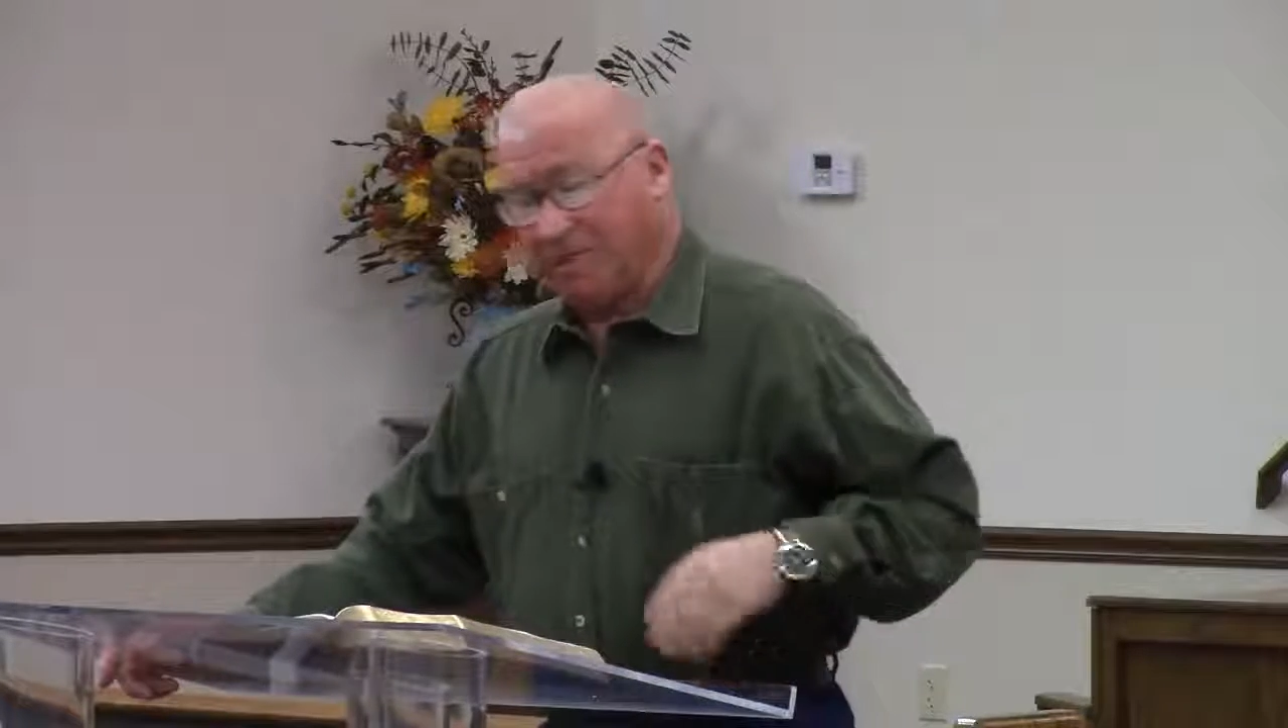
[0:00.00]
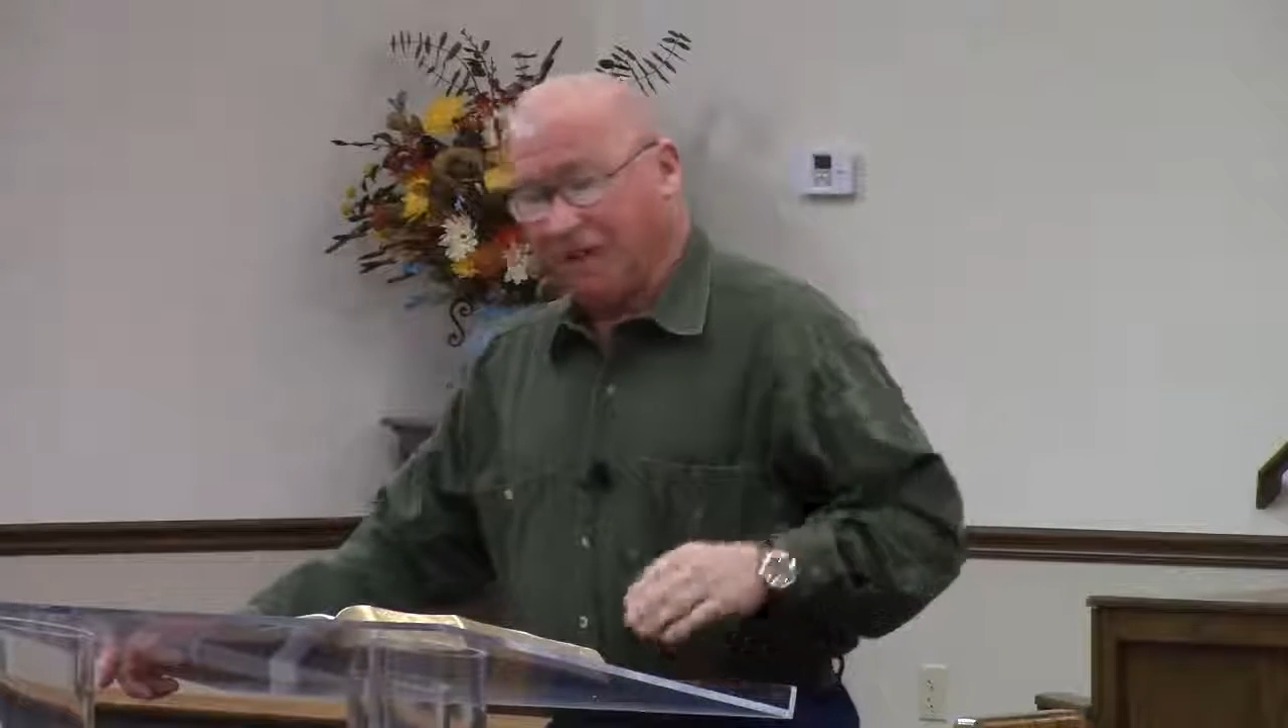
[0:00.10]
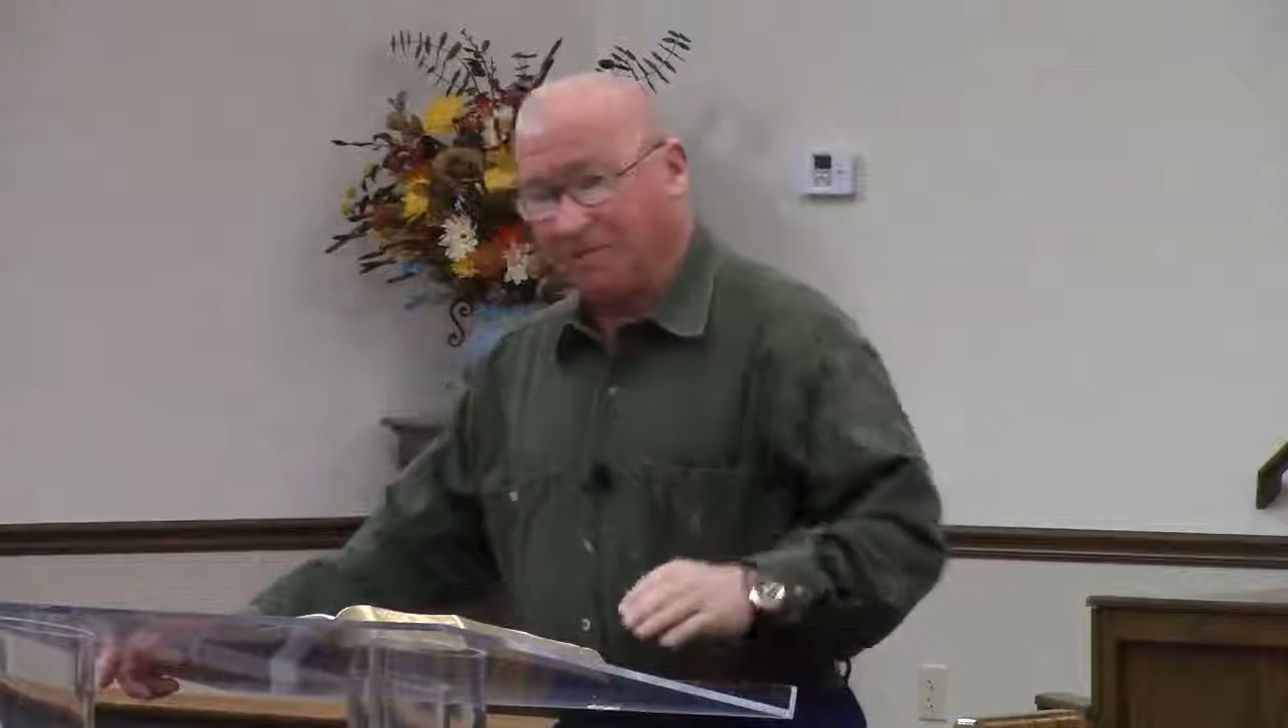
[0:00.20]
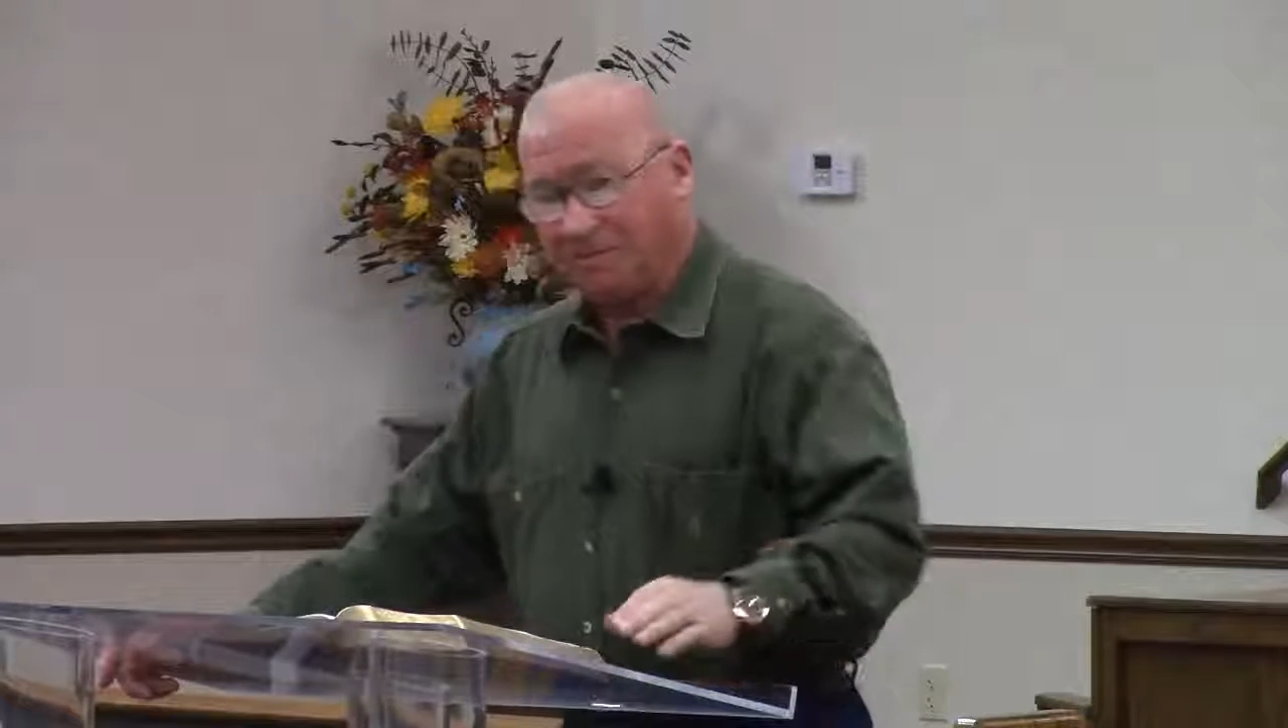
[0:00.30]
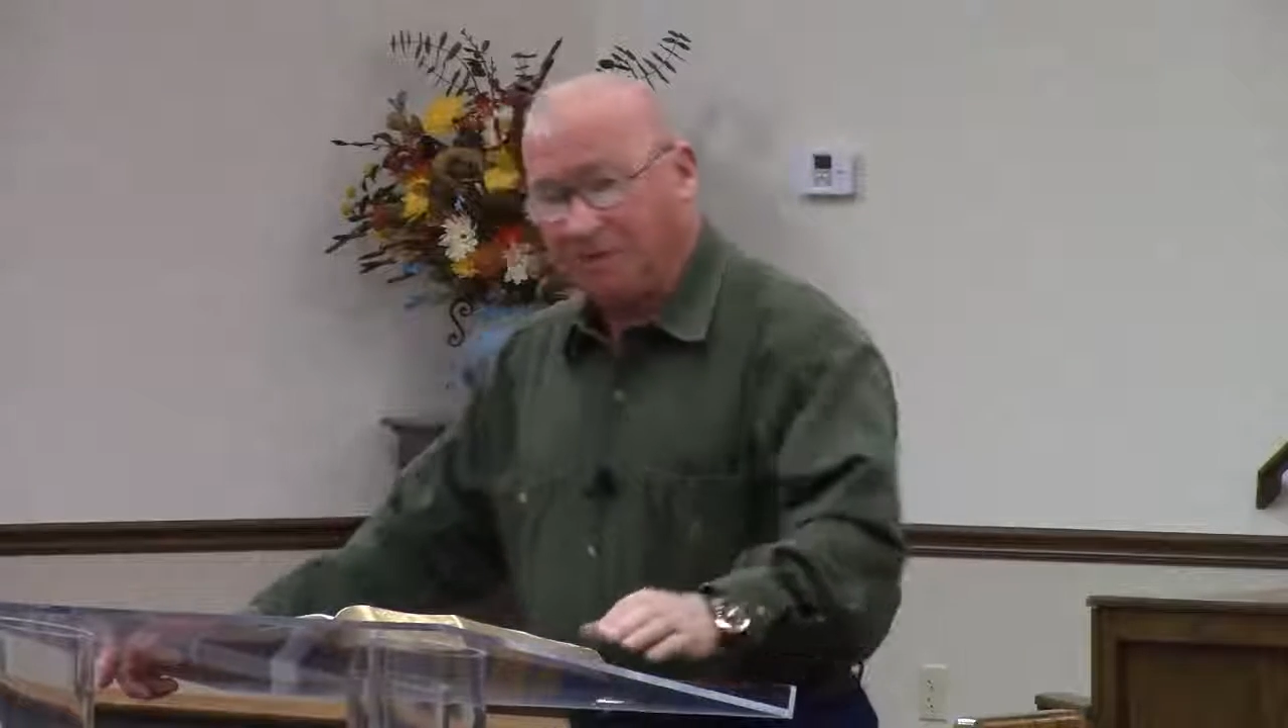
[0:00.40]

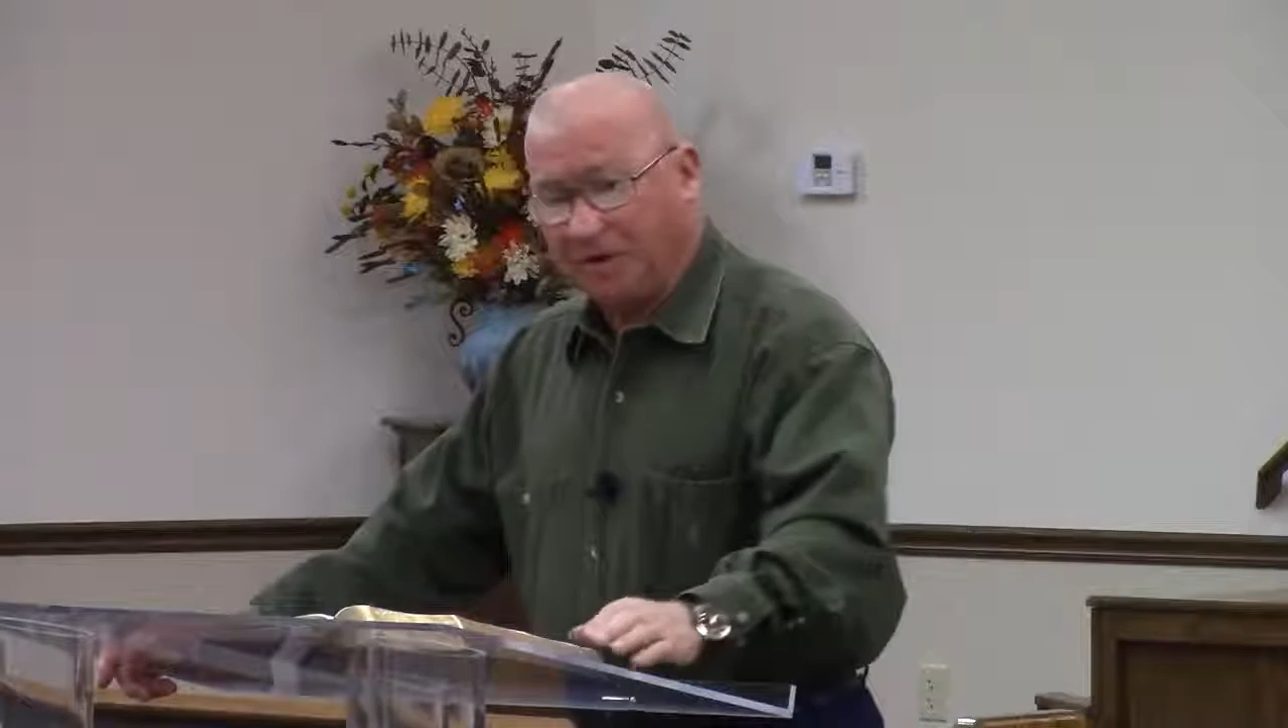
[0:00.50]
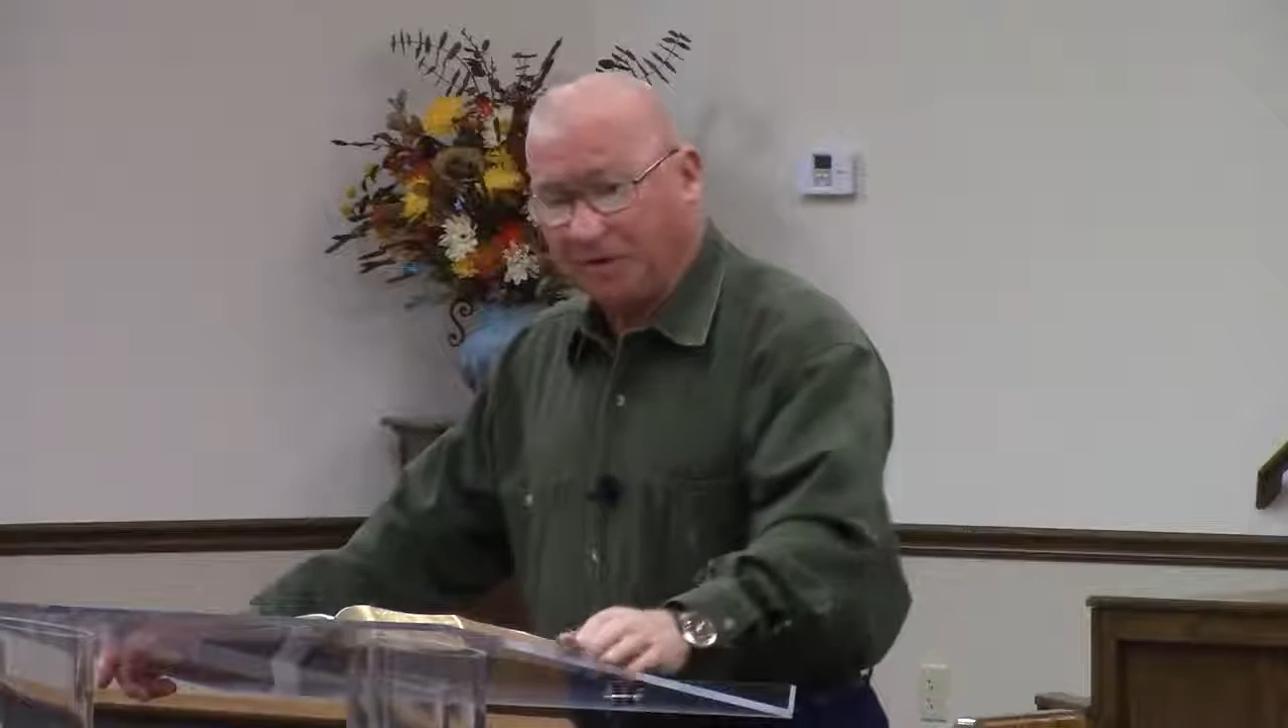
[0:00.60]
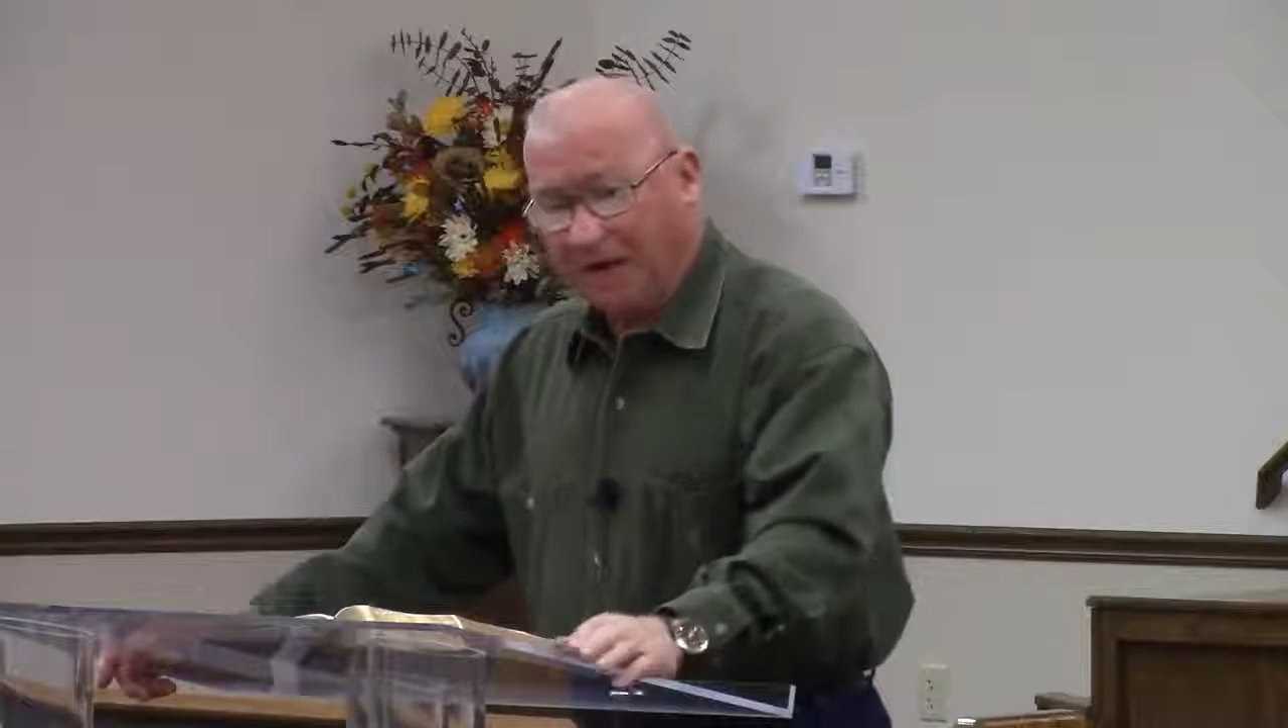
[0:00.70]
better to pluck